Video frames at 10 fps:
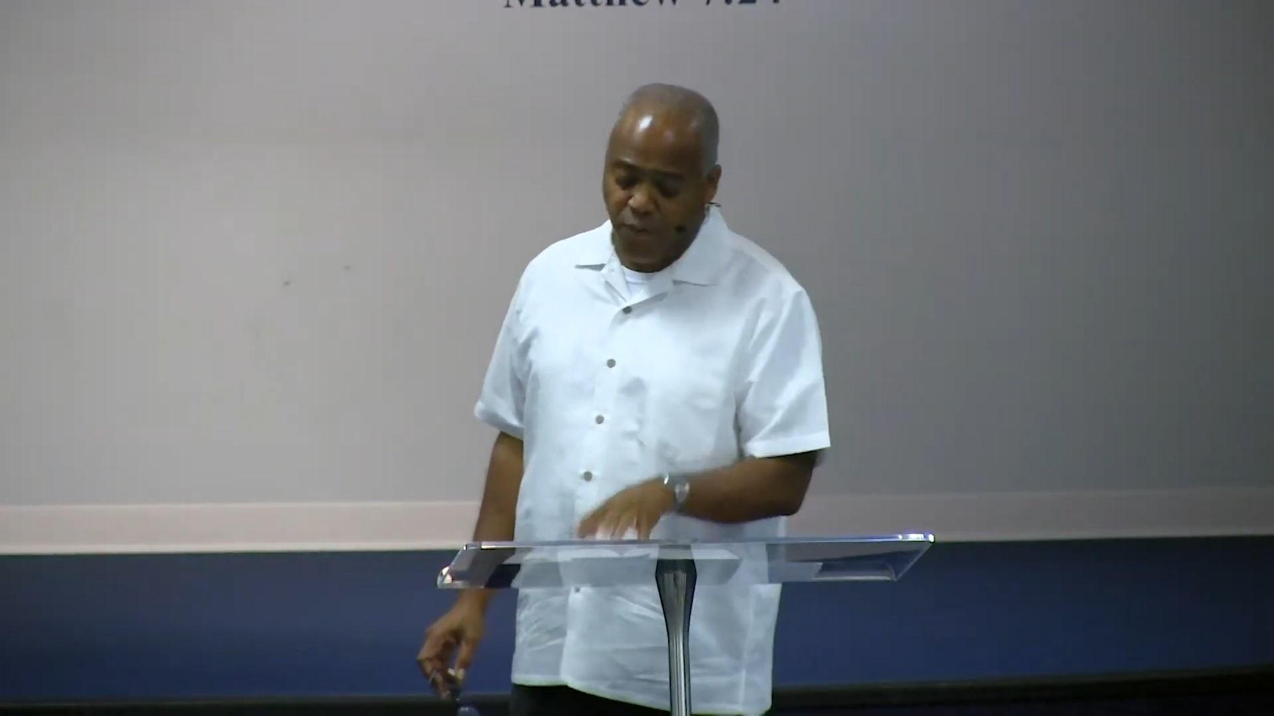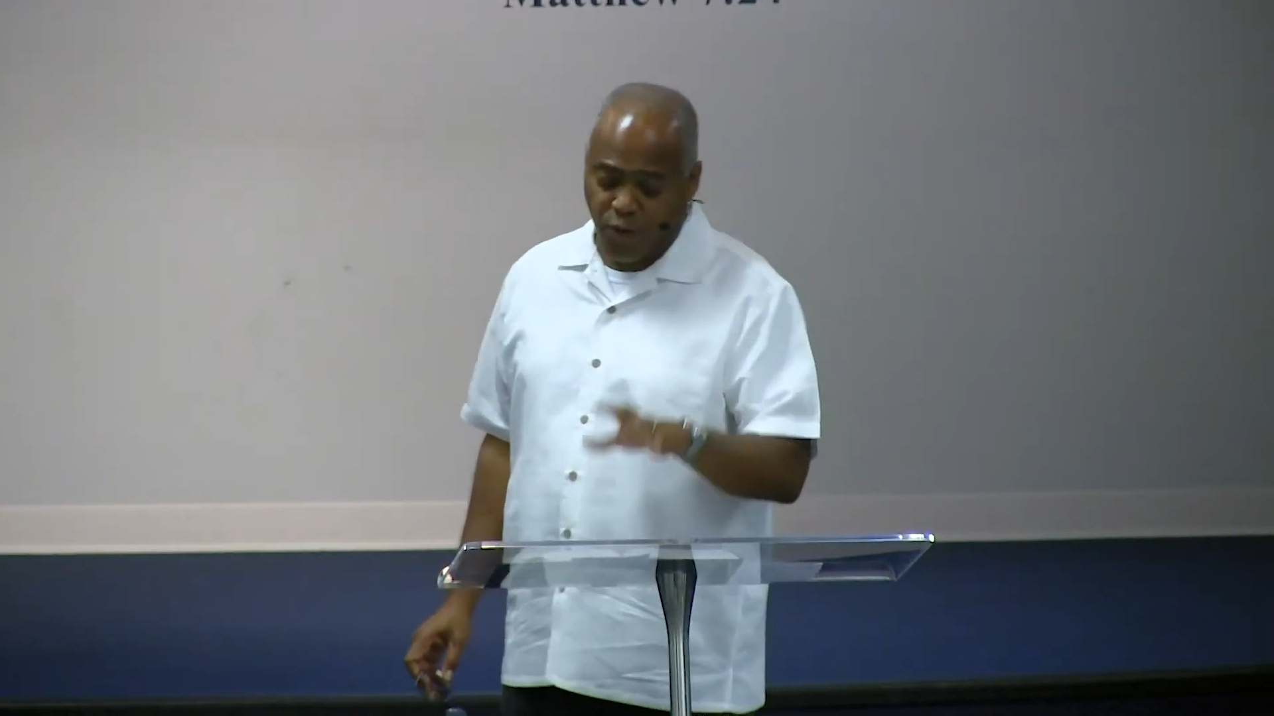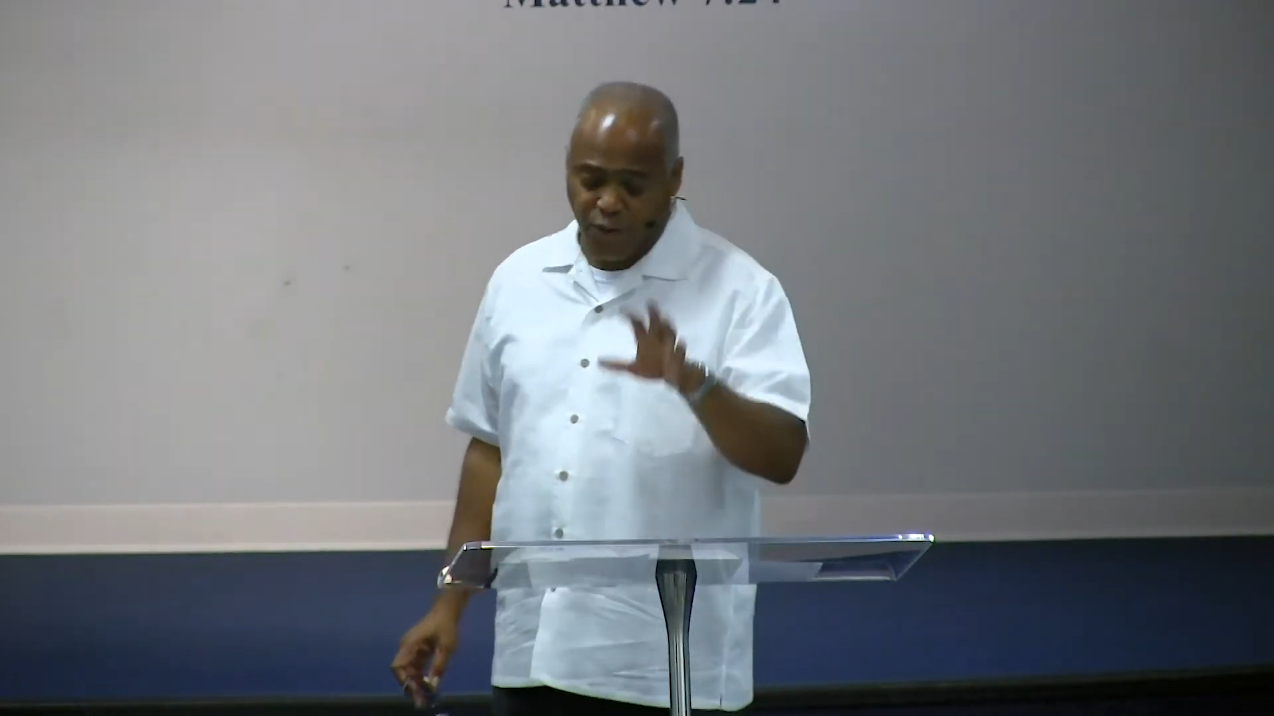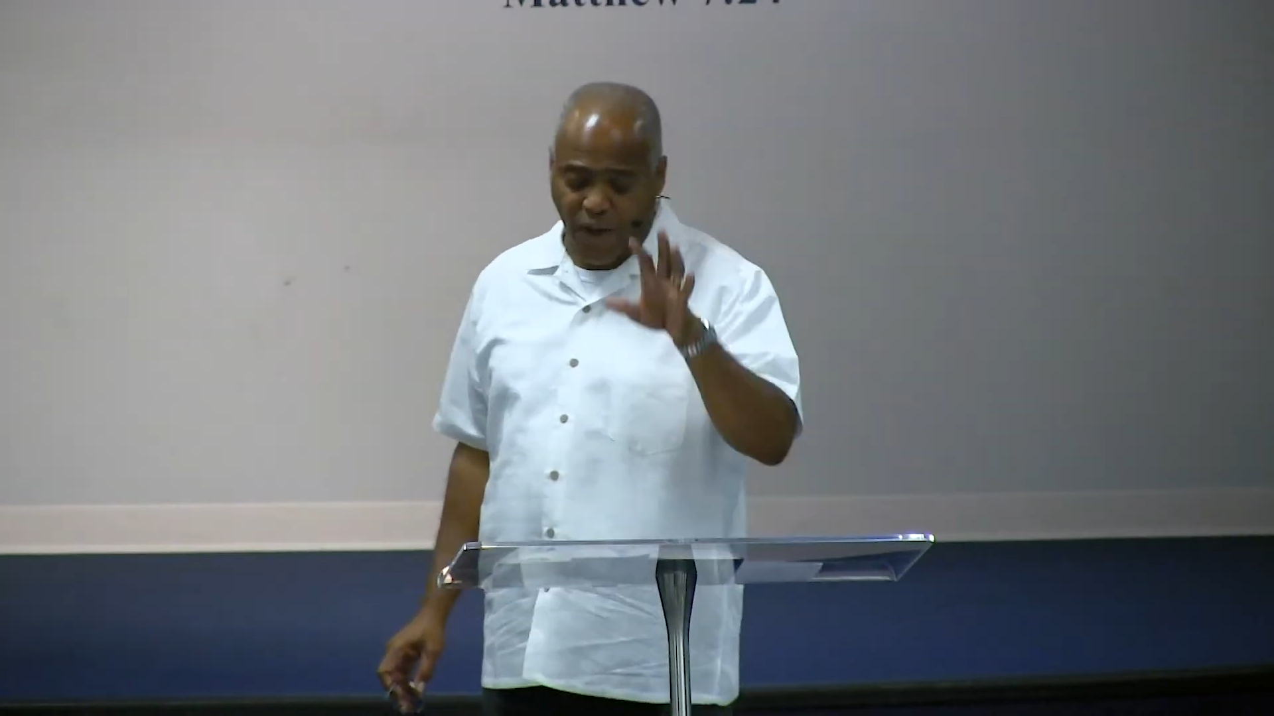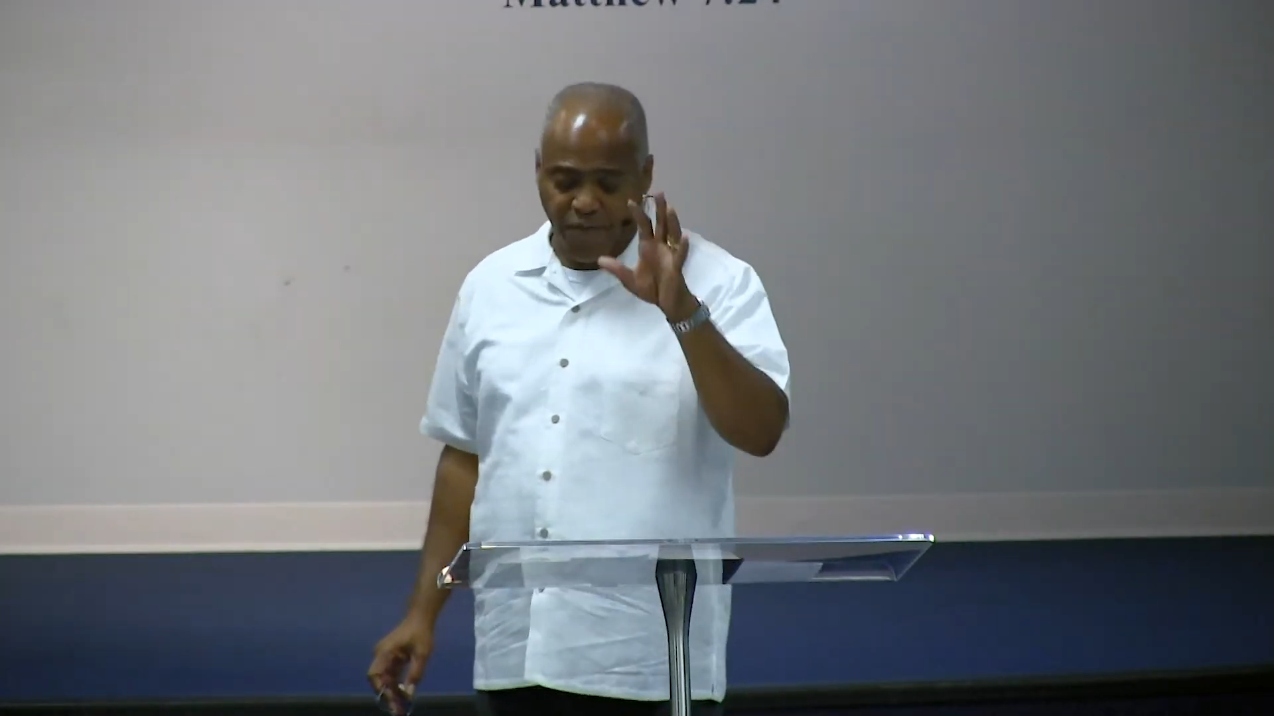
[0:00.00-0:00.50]

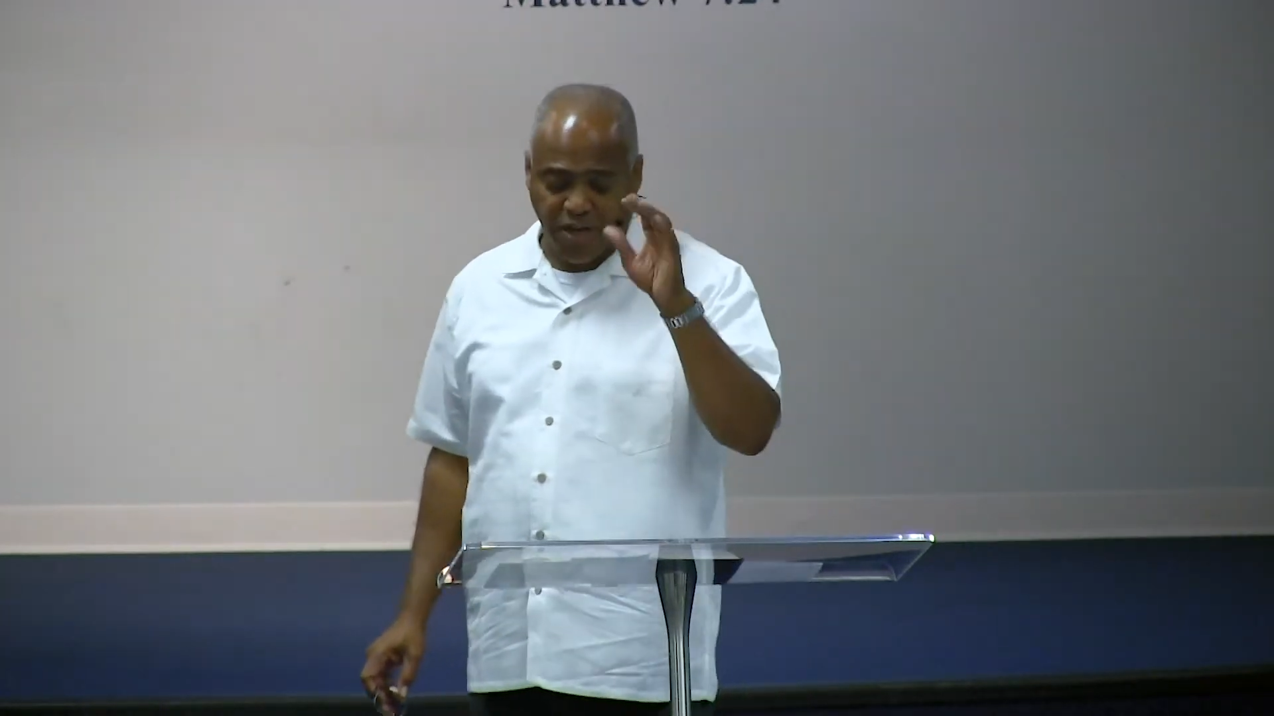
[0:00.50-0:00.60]
verse 5,